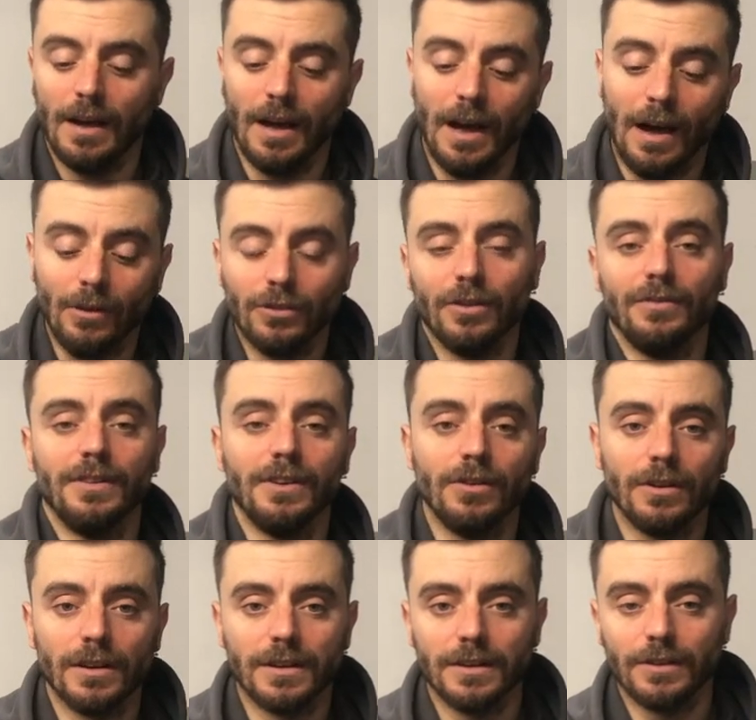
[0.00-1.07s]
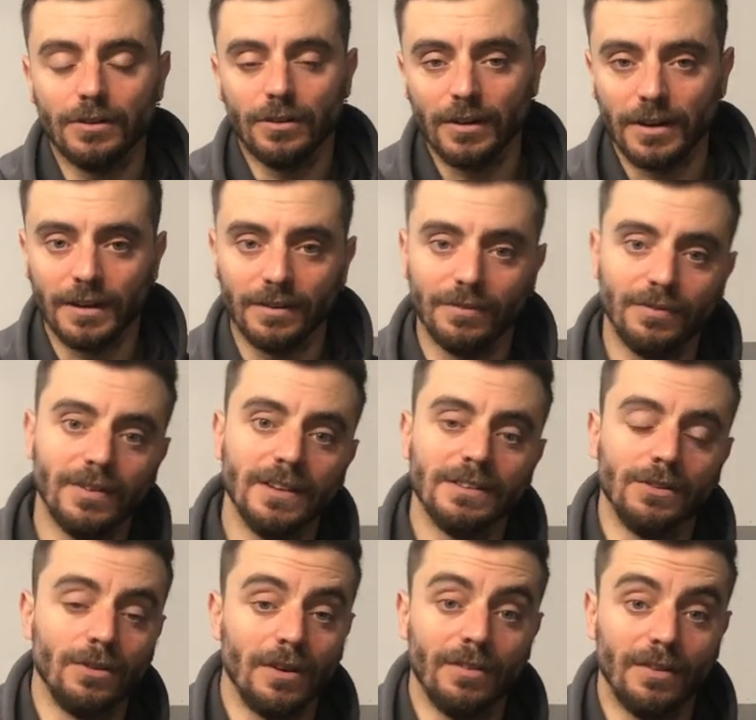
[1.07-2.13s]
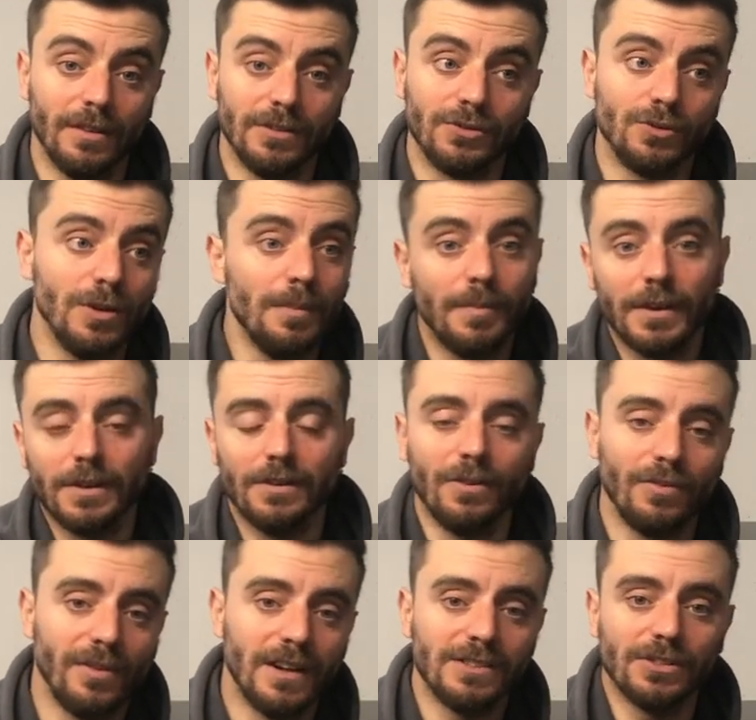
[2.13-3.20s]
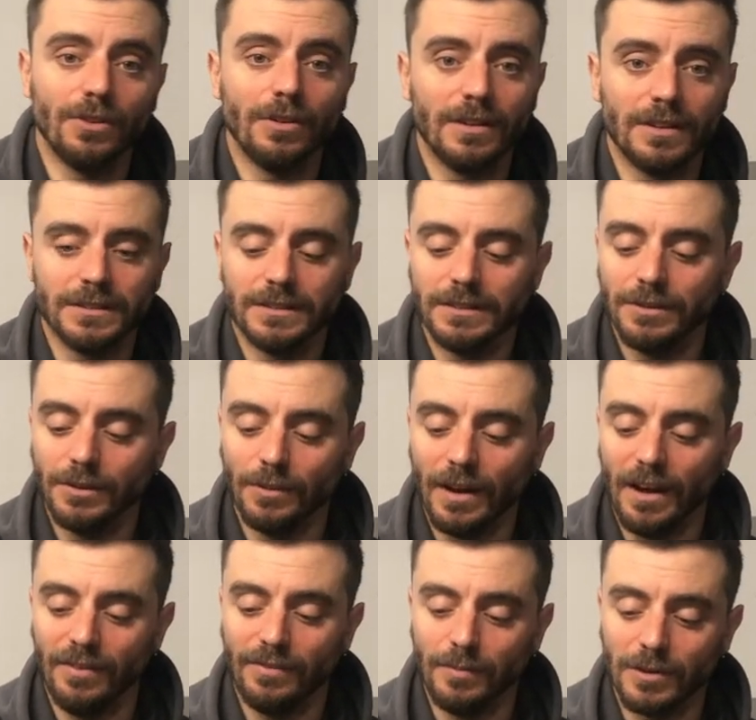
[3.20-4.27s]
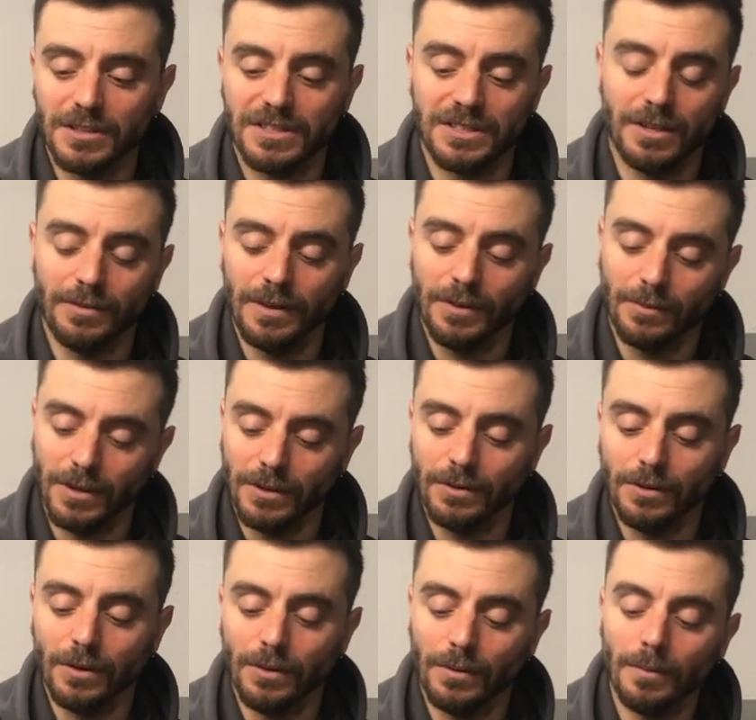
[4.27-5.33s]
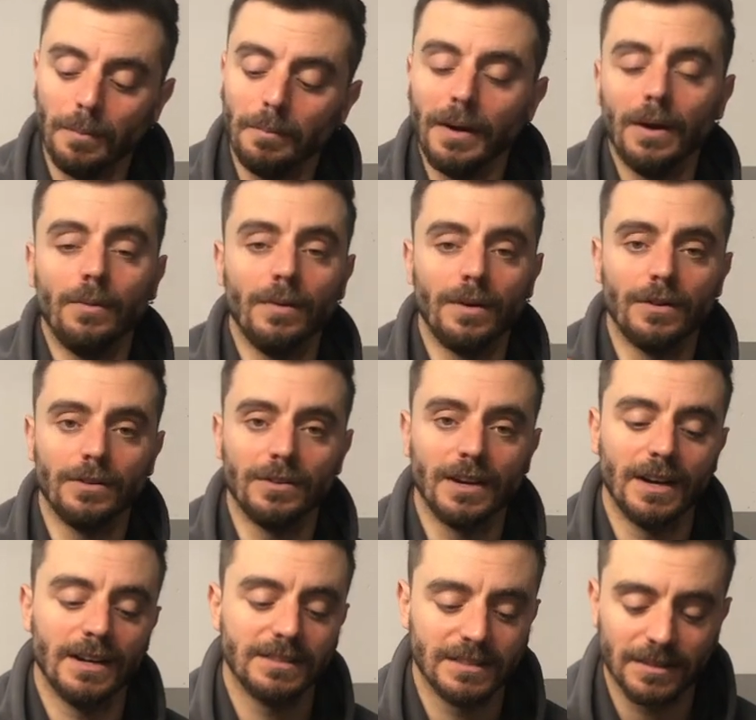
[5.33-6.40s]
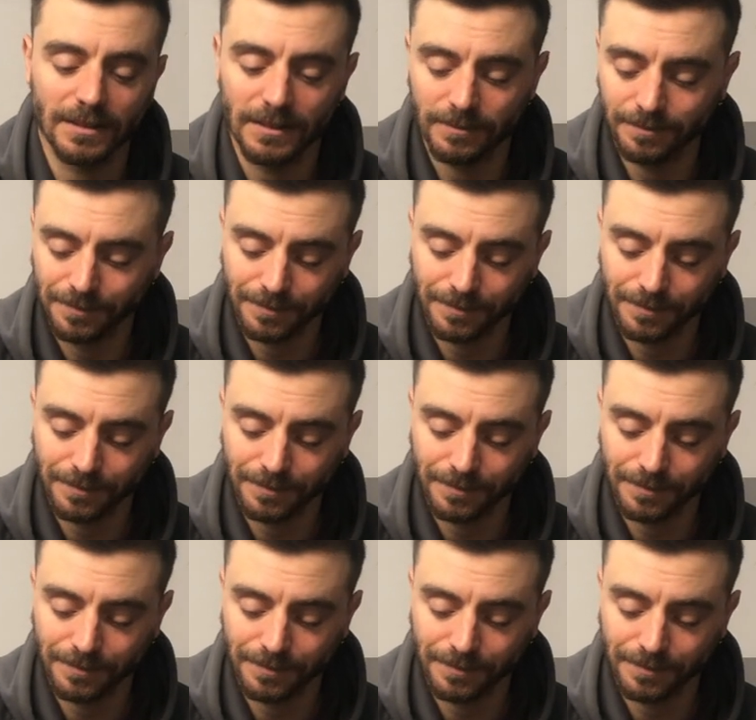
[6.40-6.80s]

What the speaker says: out of the corner on a sweeper or fast corners. You will have more steering when you go backward on the caster.